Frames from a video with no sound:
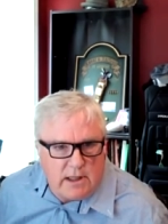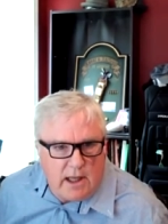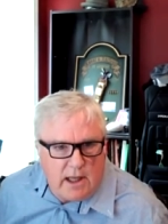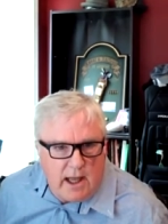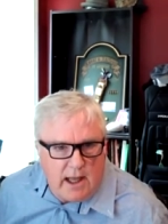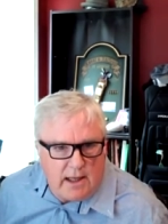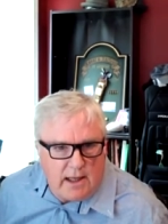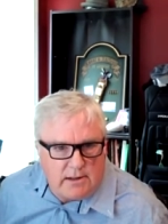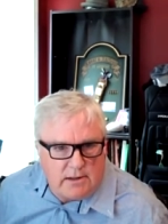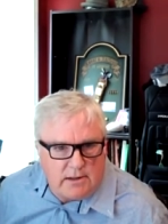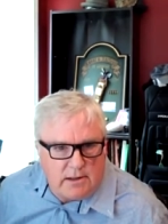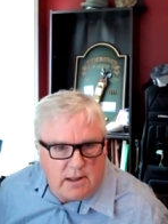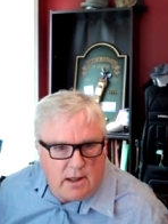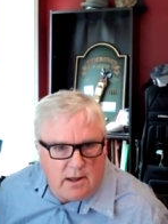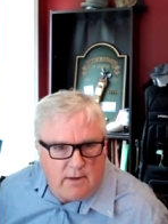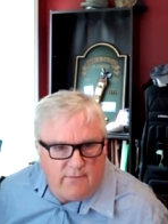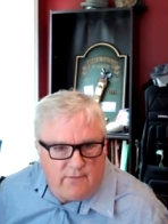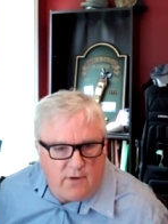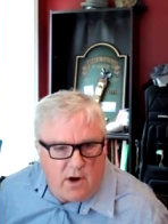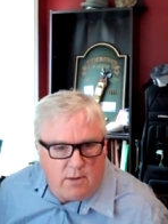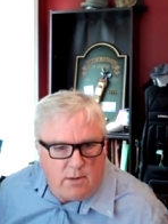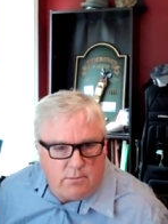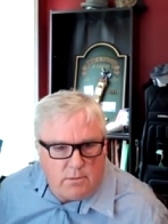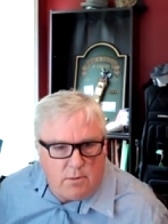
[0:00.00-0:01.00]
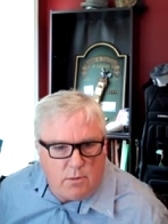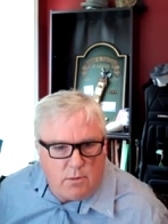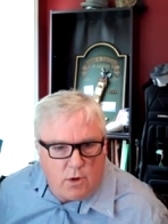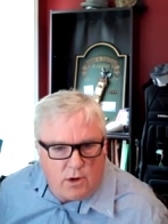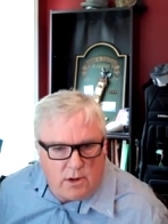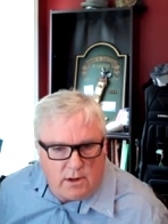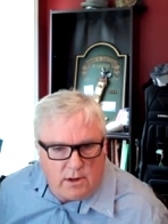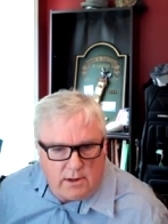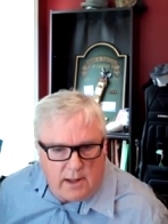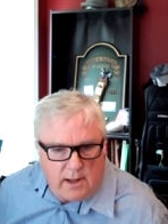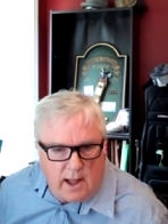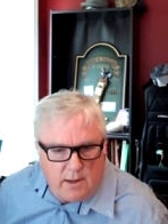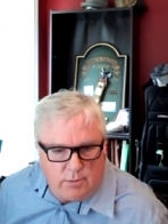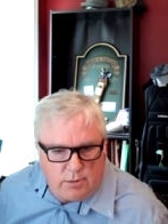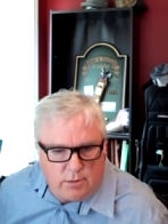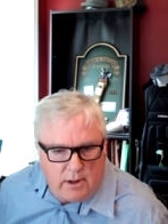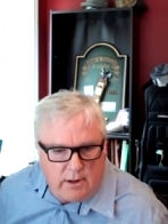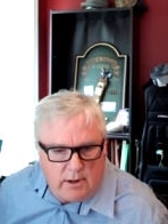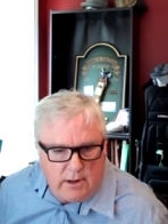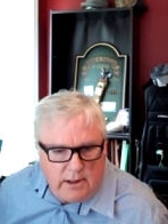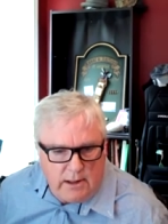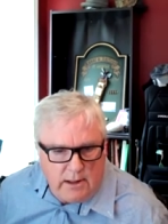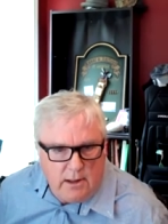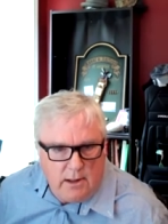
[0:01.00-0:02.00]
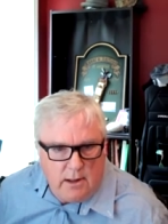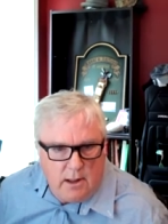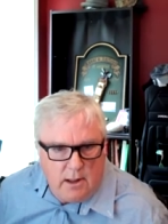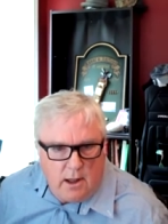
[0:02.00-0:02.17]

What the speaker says: at Vaughan Memorial Library.